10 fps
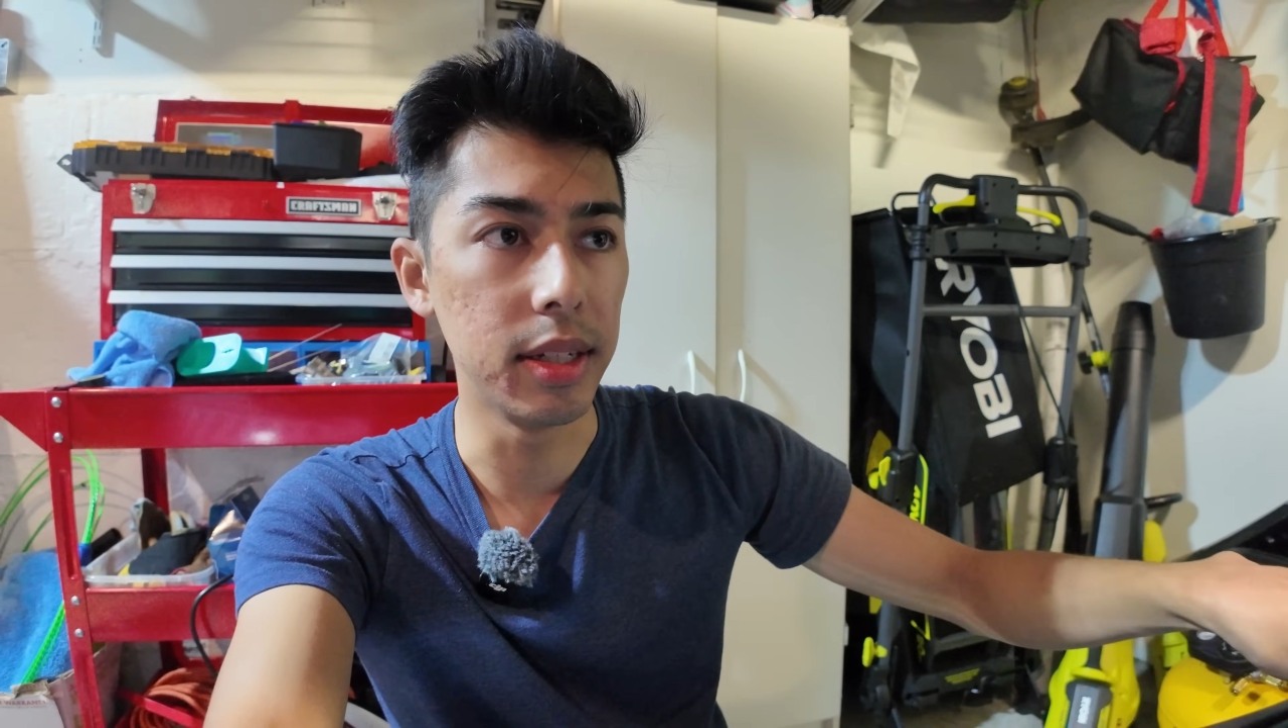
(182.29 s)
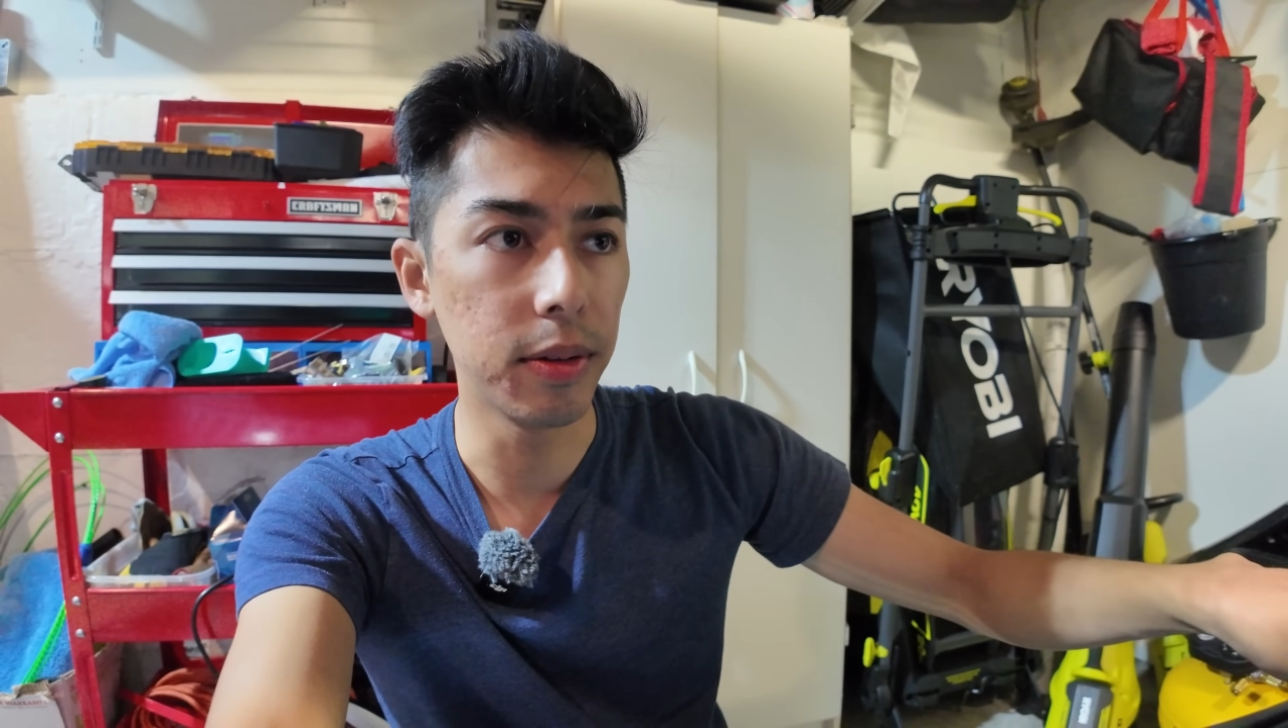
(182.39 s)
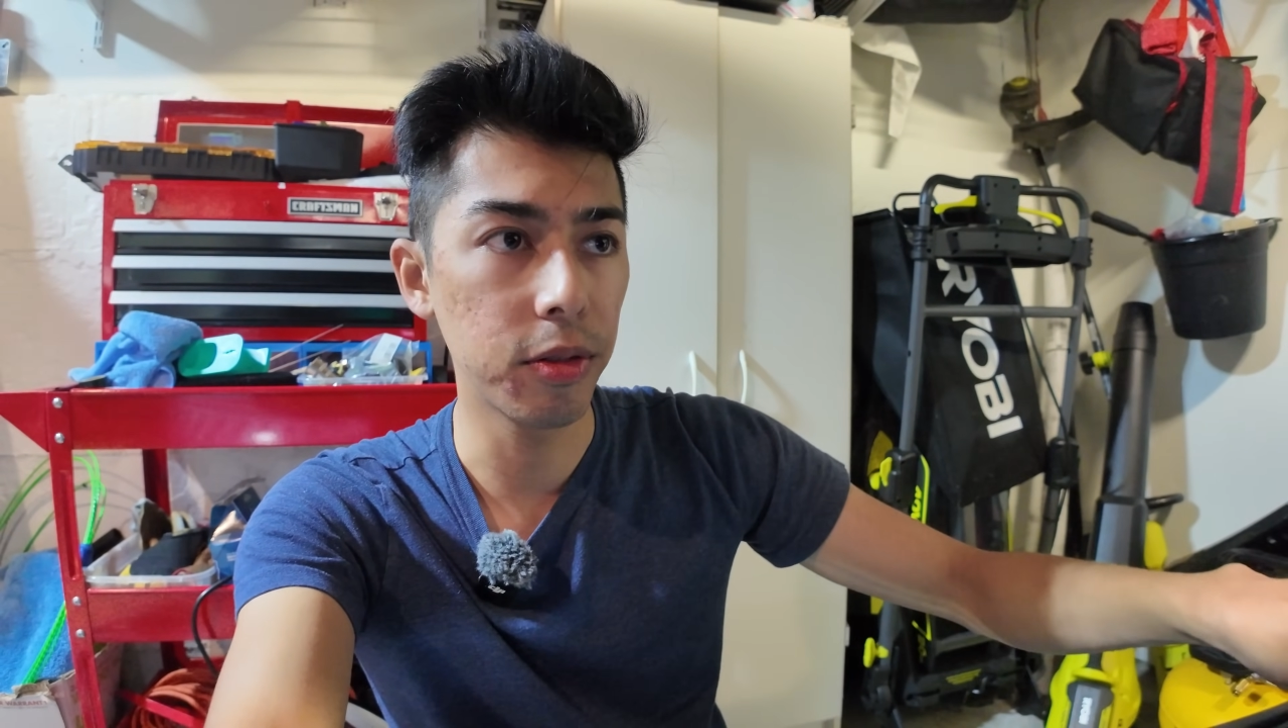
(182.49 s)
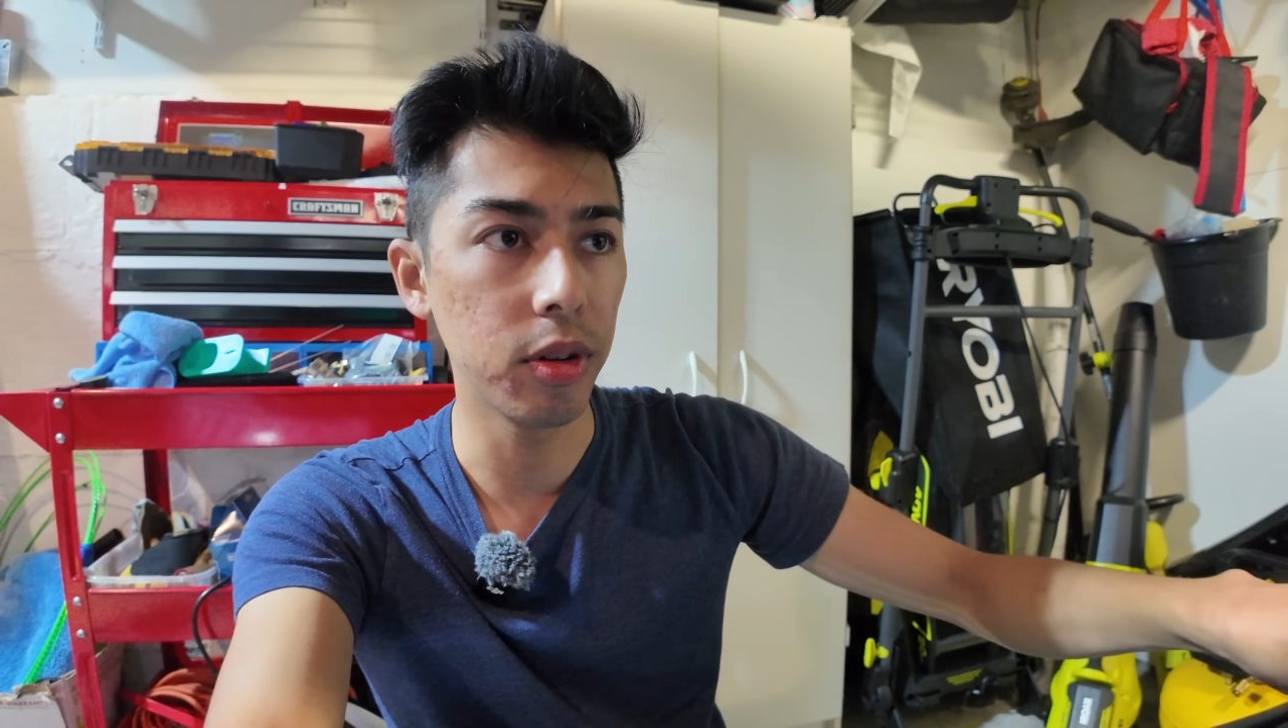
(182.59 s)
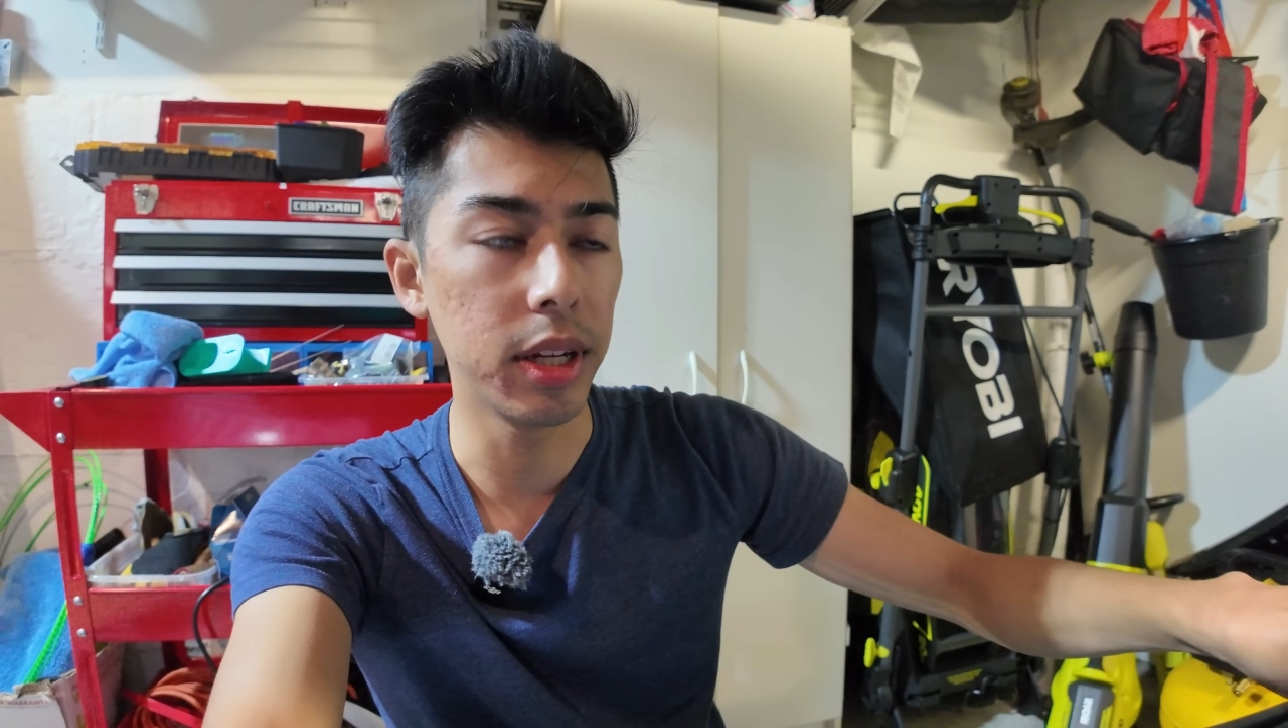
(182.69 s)

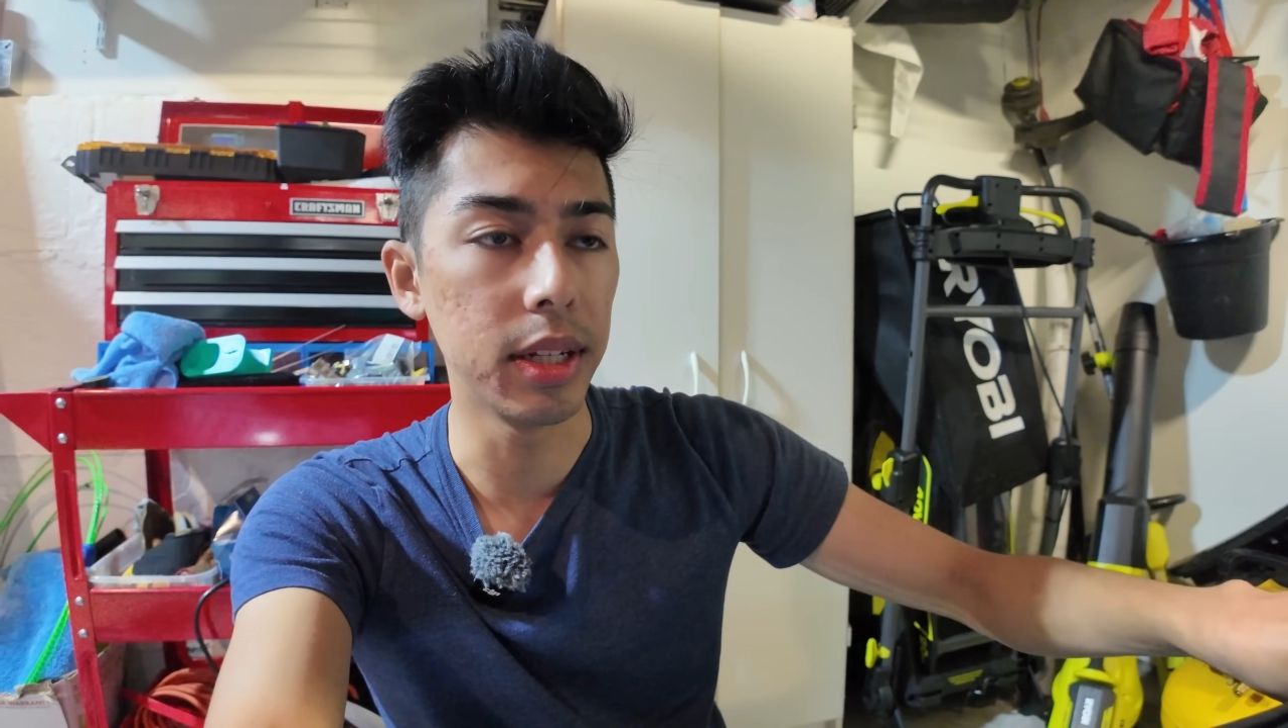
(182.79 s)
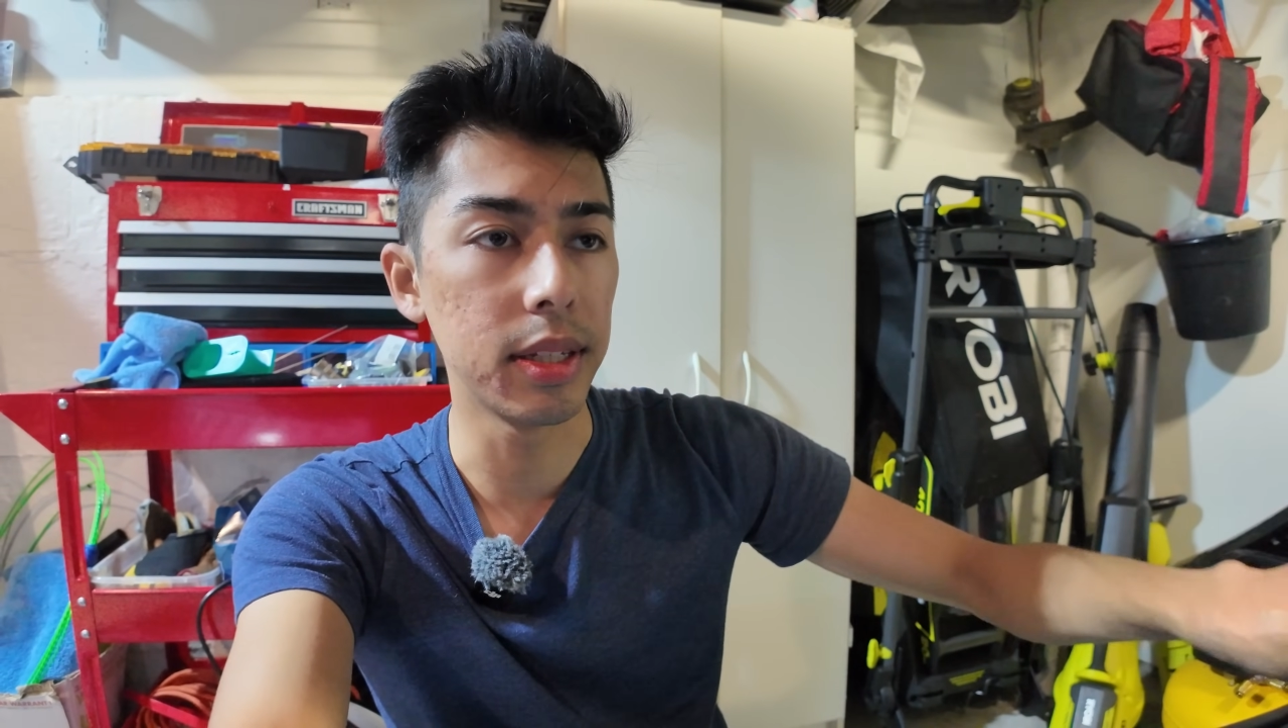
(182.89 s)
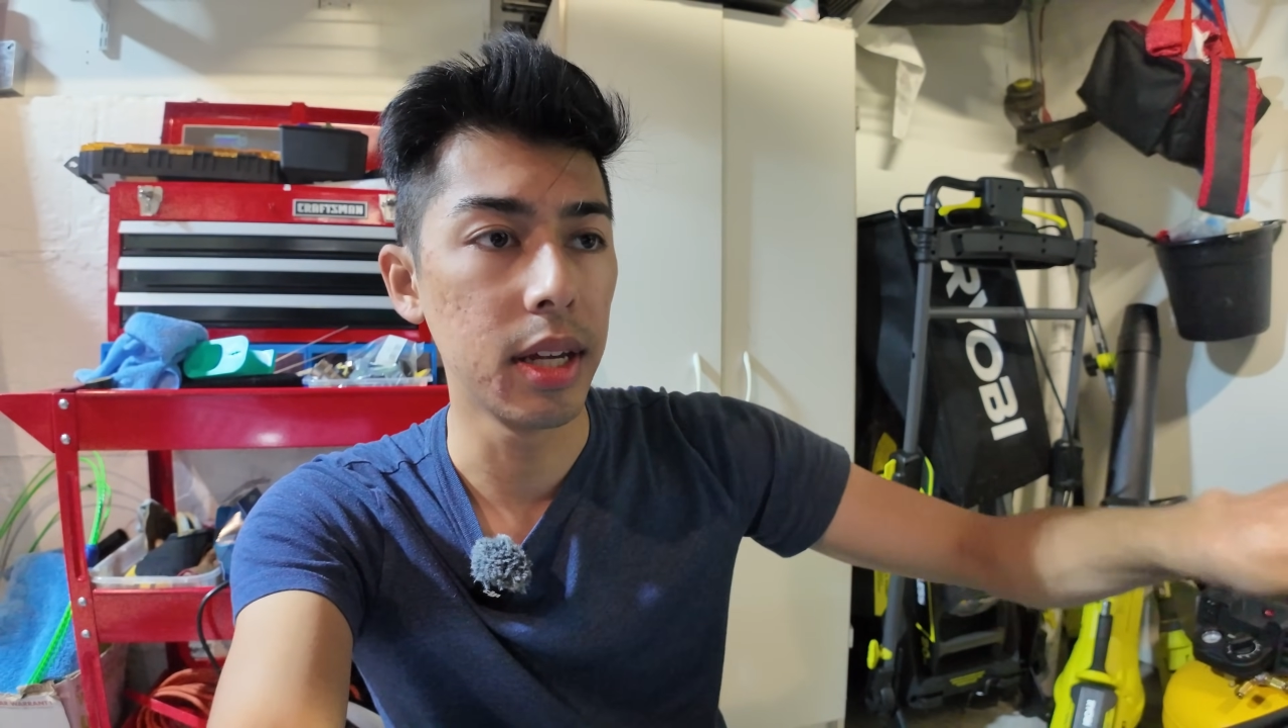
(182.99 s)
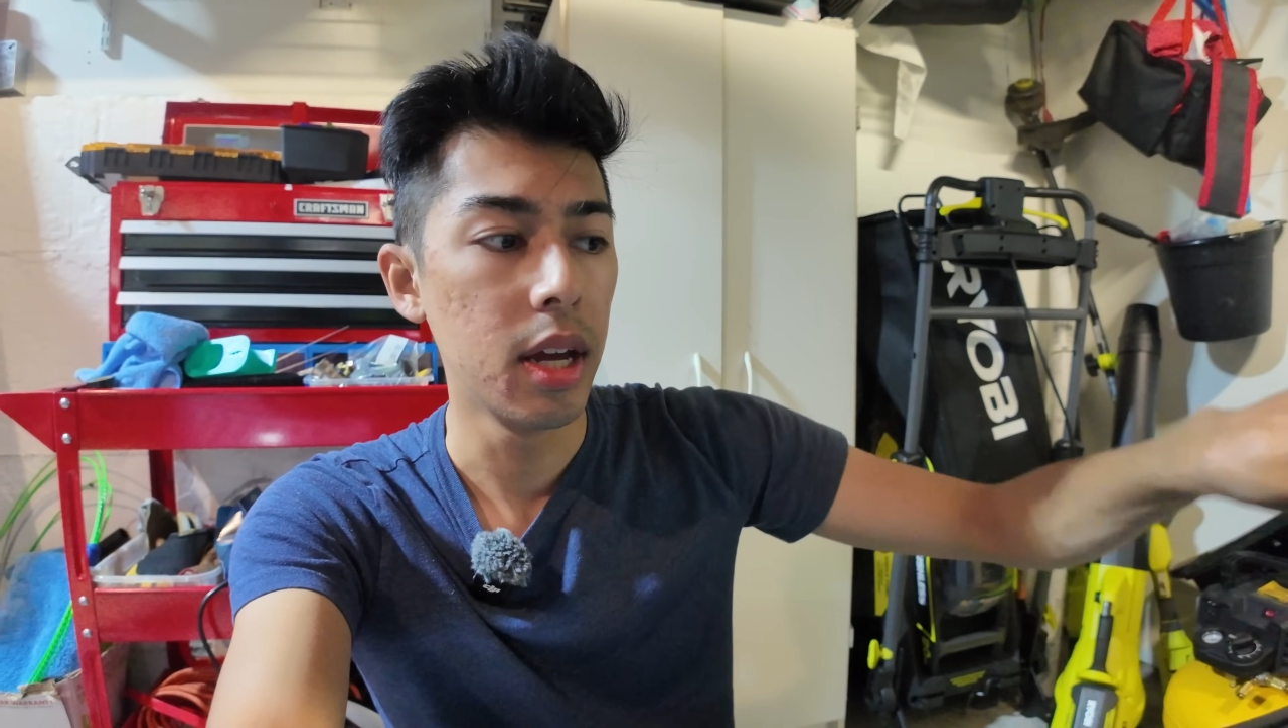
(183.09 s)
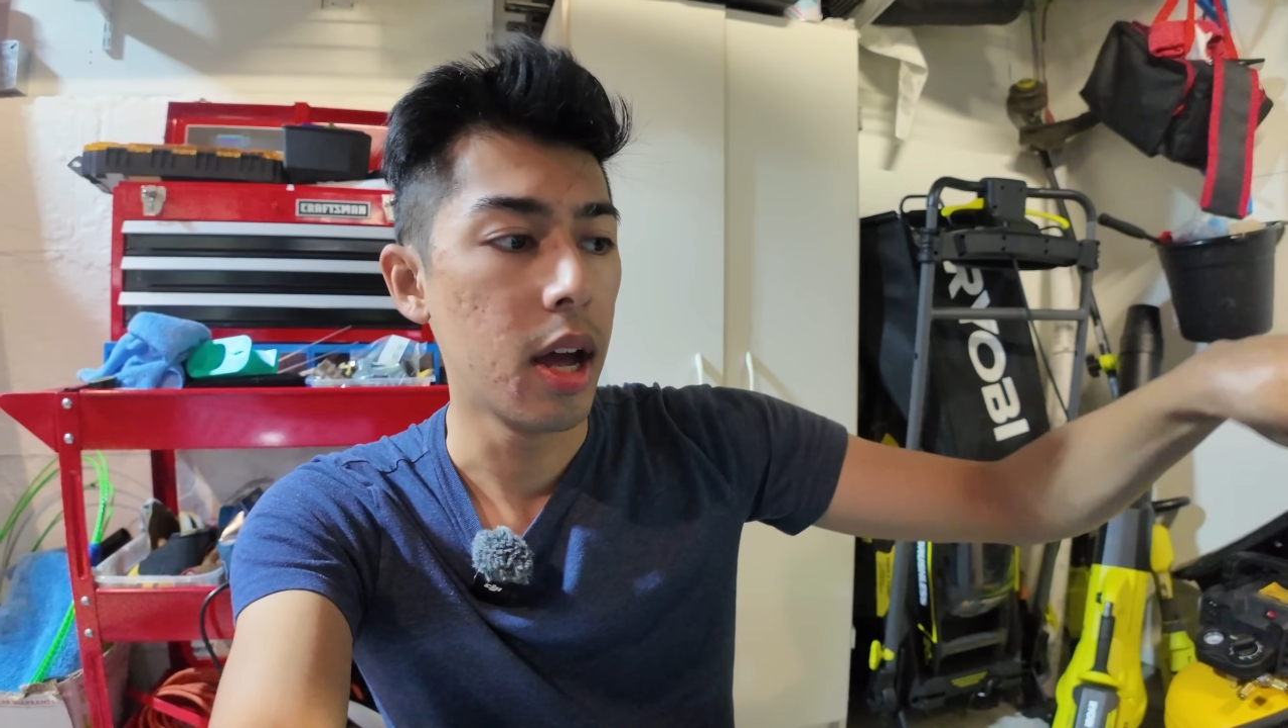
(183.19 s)
different